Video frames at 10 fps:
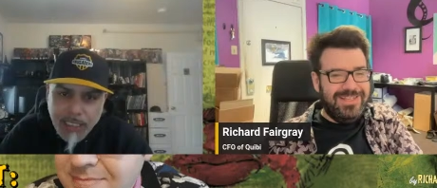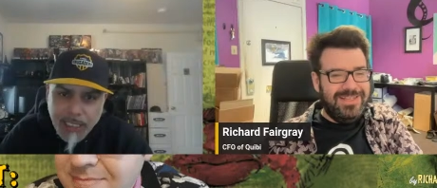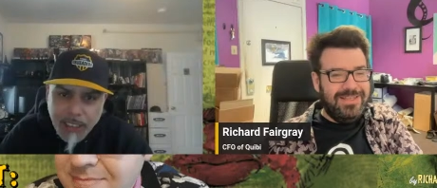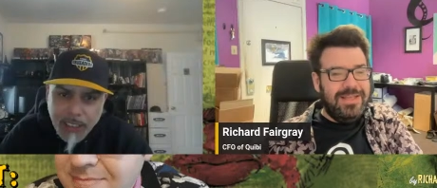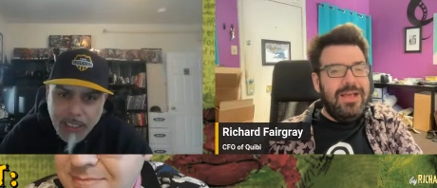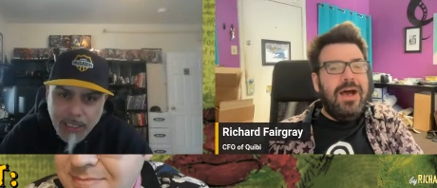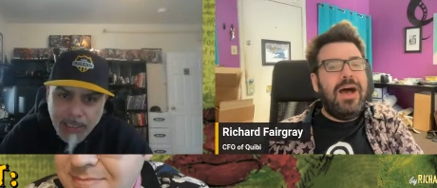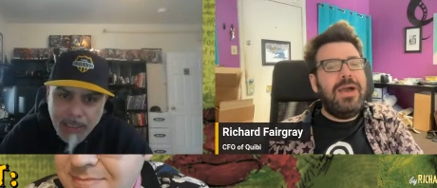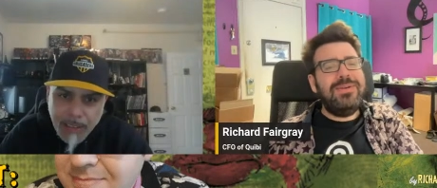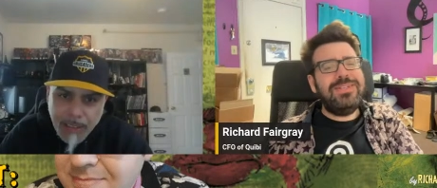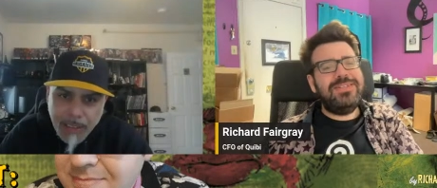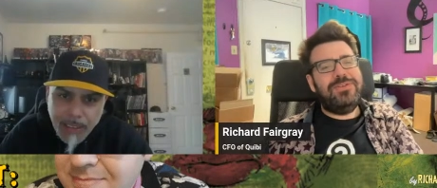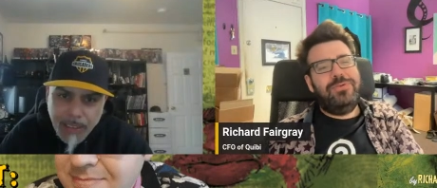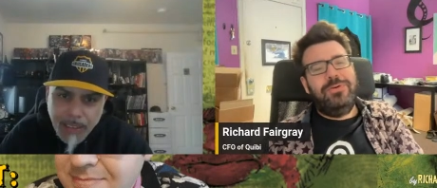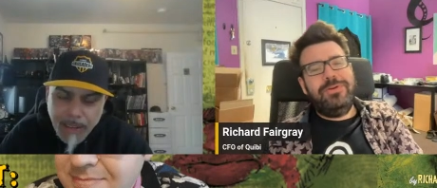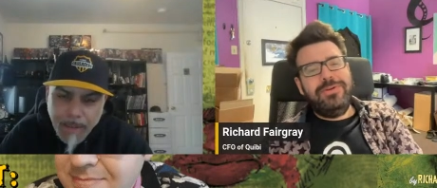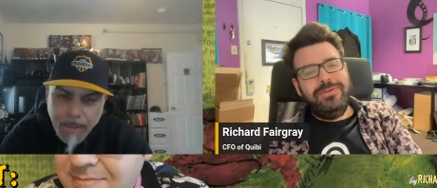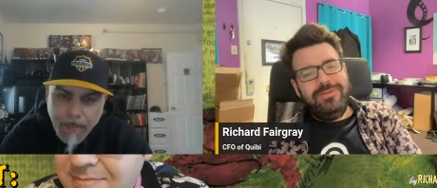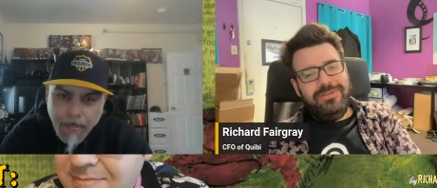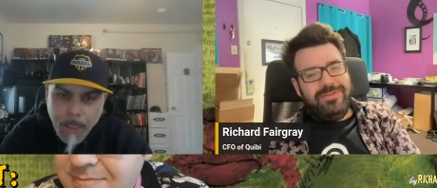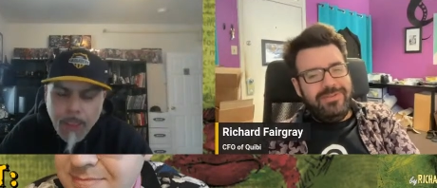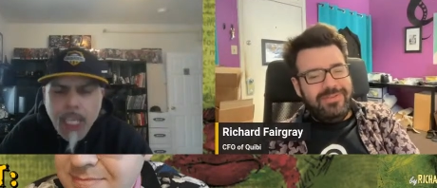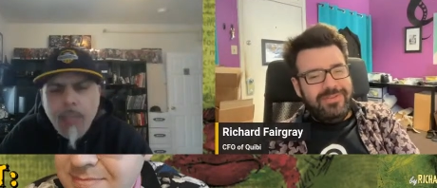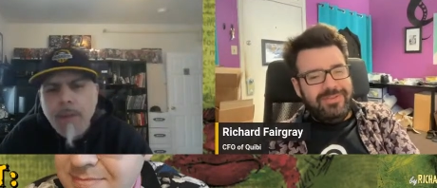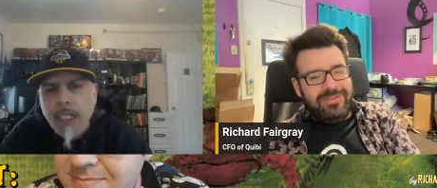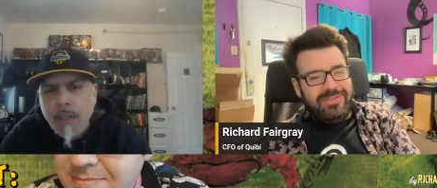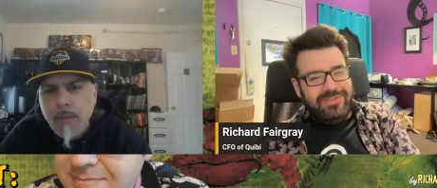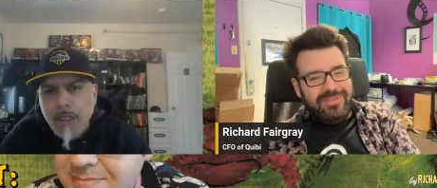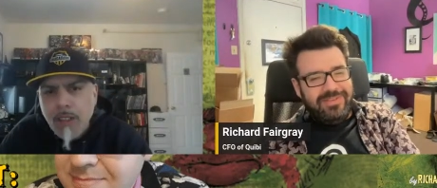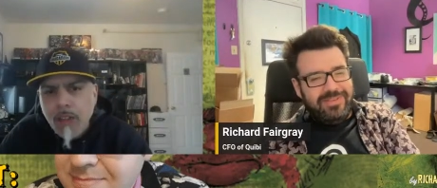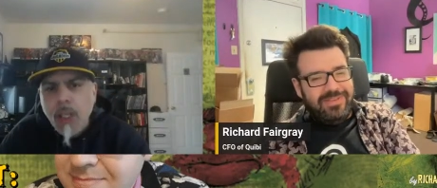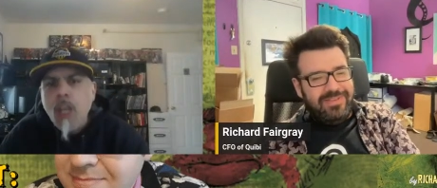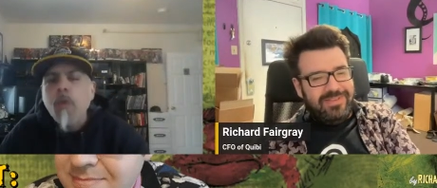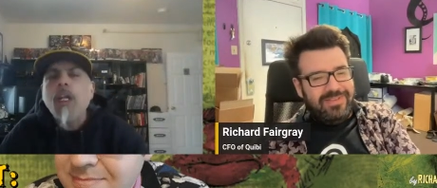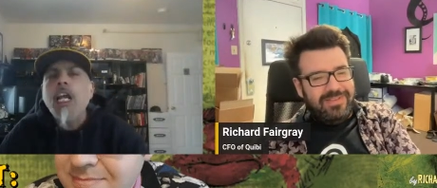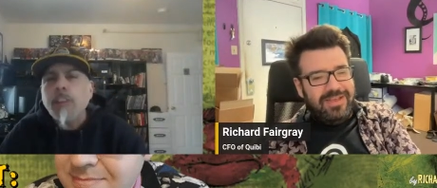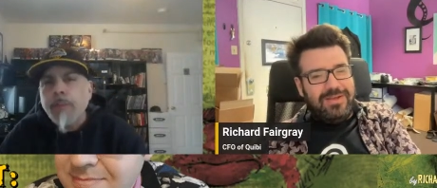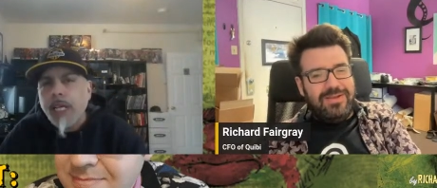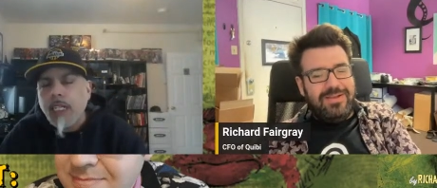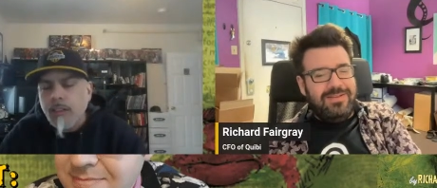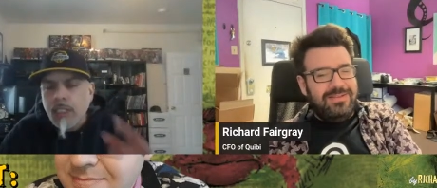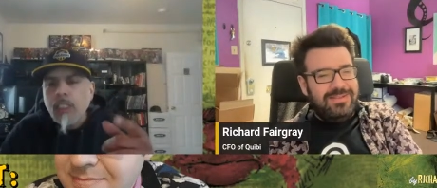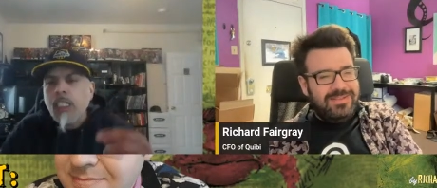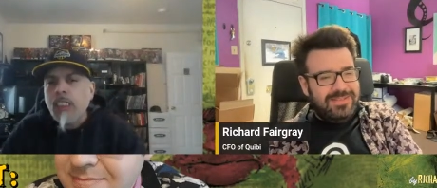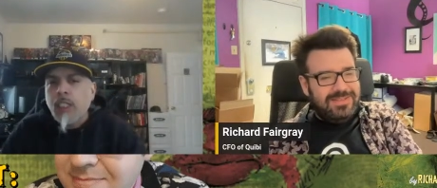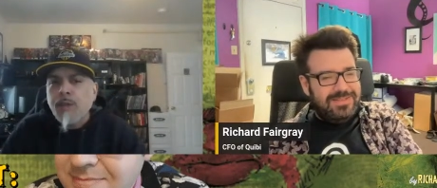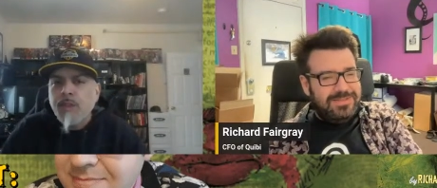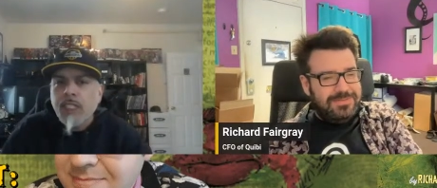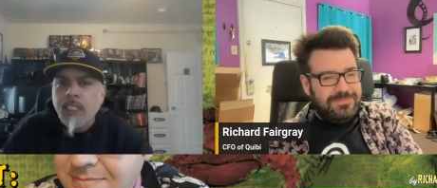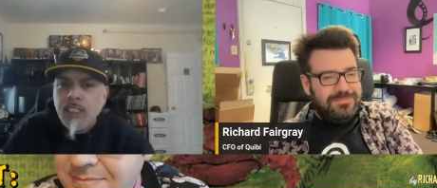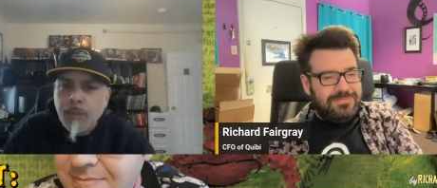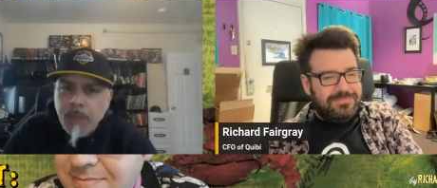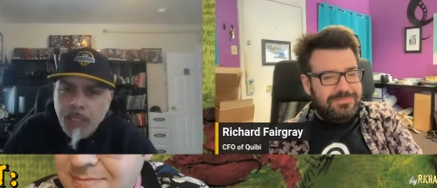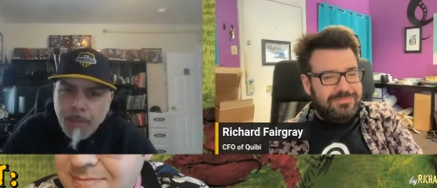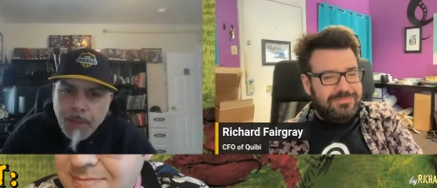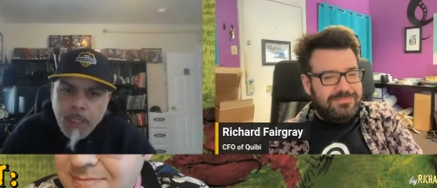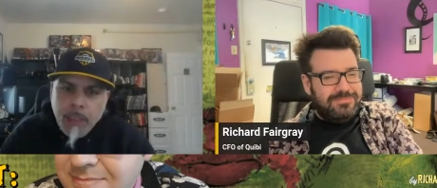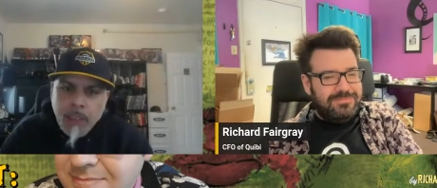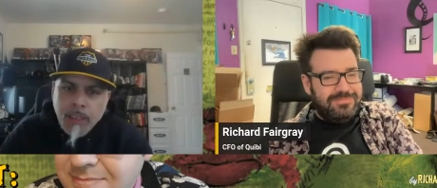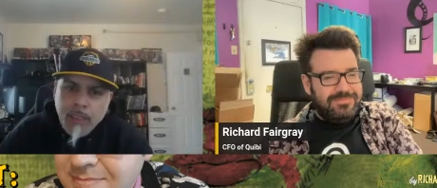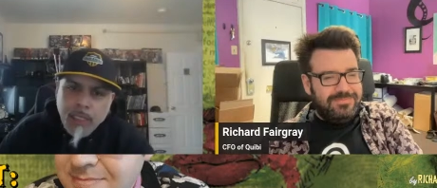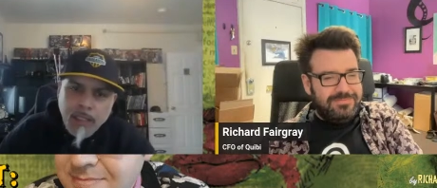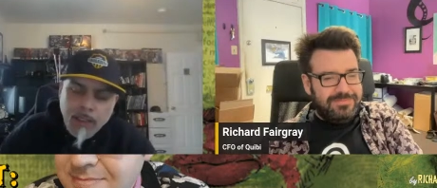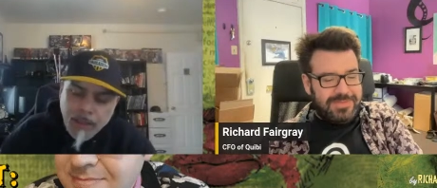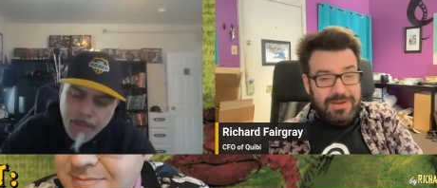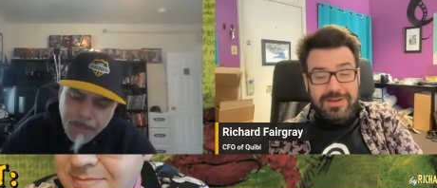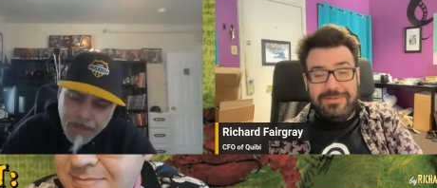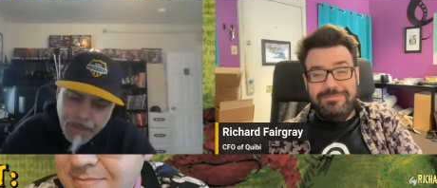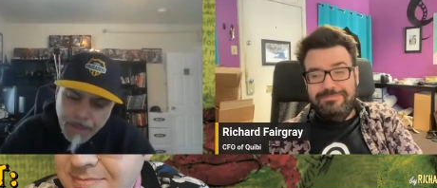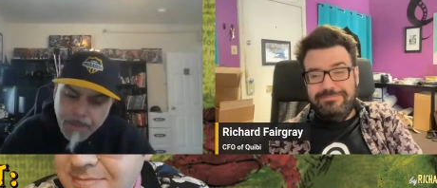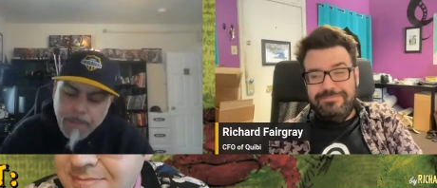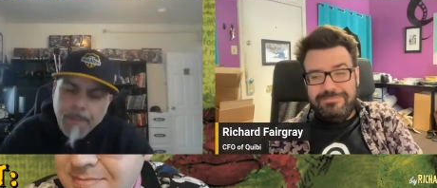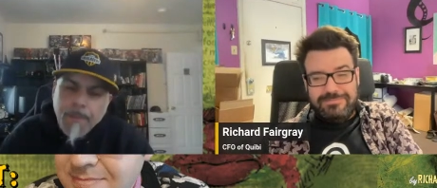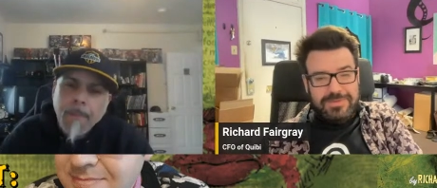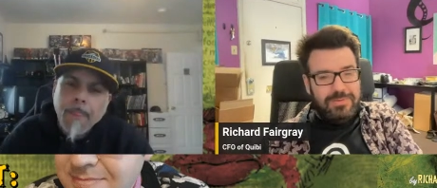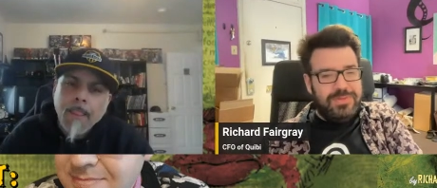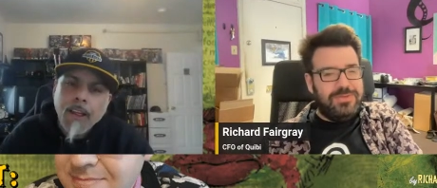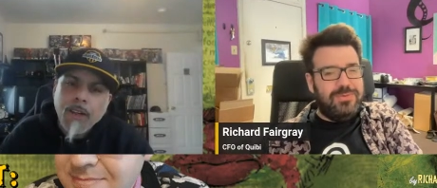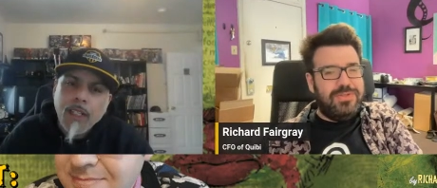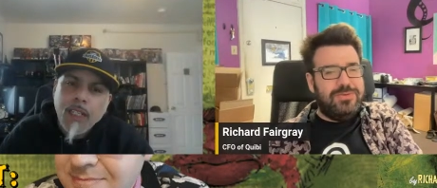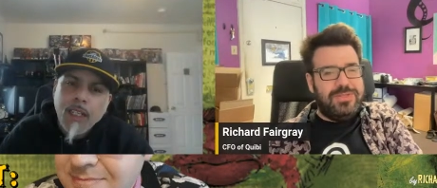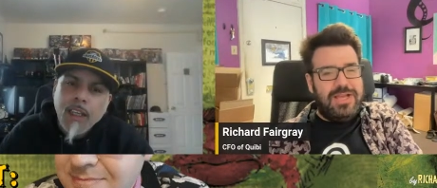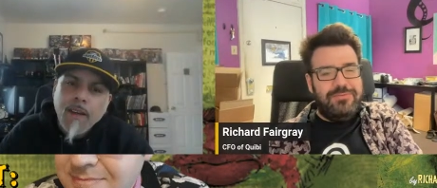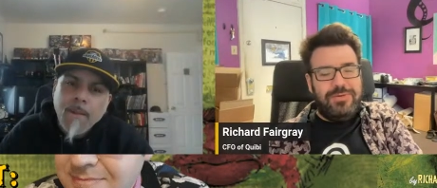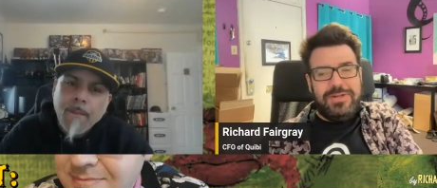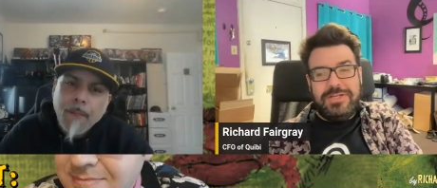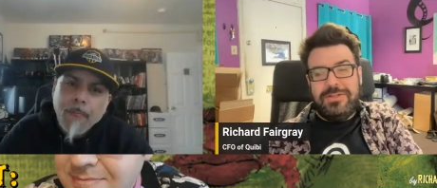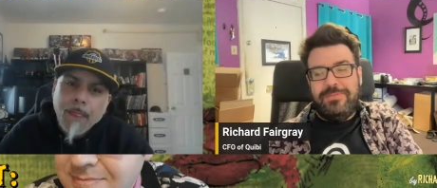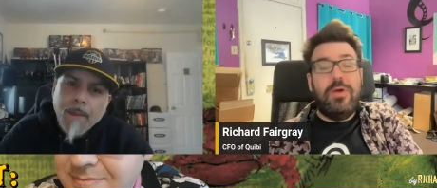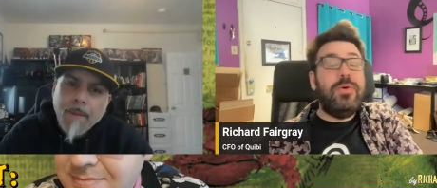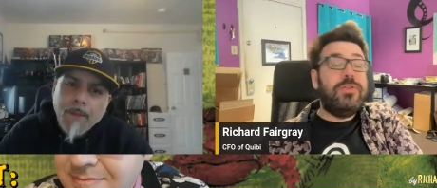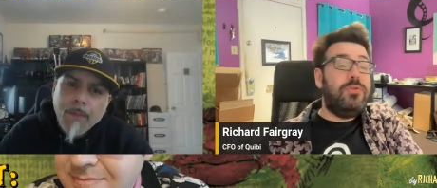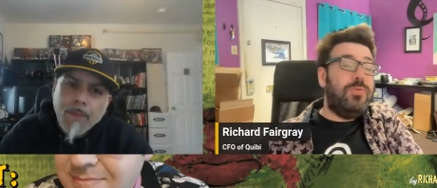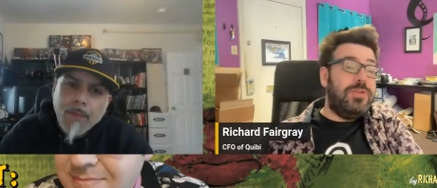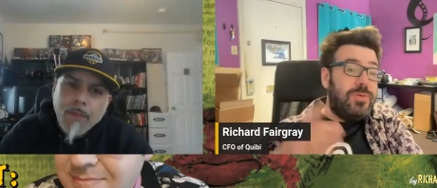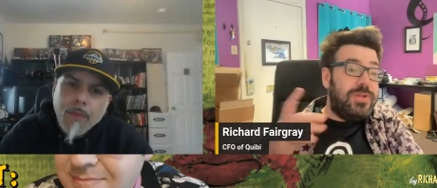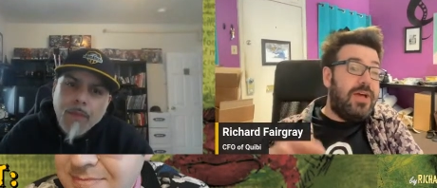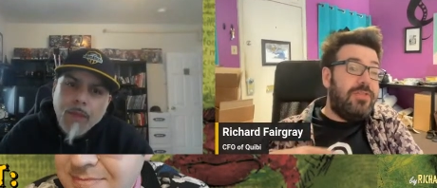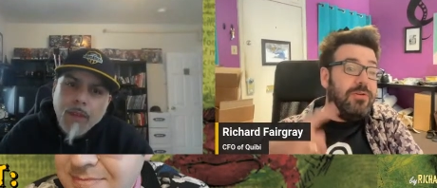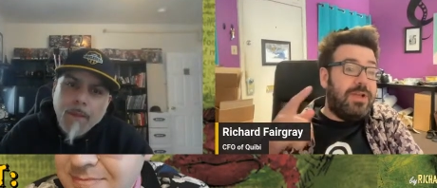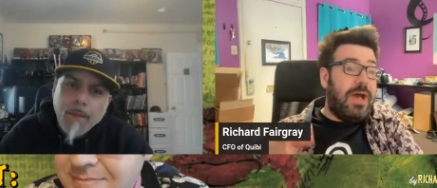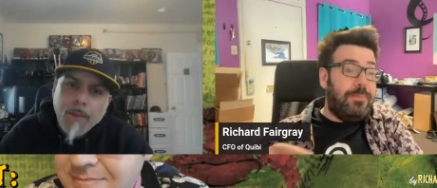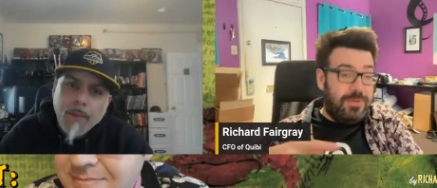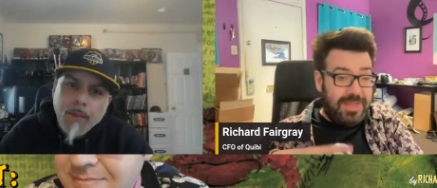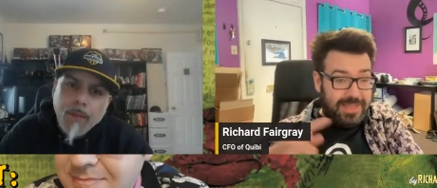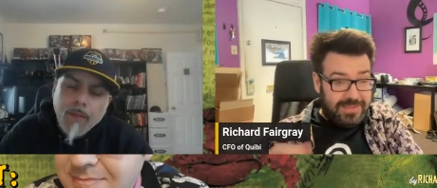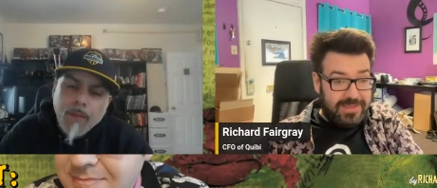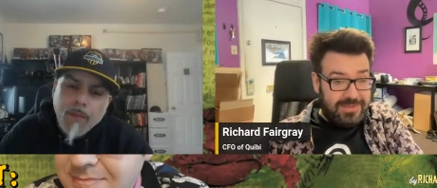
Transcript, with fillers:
Speaker 1: this year. I was in New York. Damn, man, I missed you. Well, let's plan on this year to definitely
Speaker 2: at least meet in person and say hello. All right, all right, we'll do we'll do a live one next time. No, we'll do we'll do another couple like this,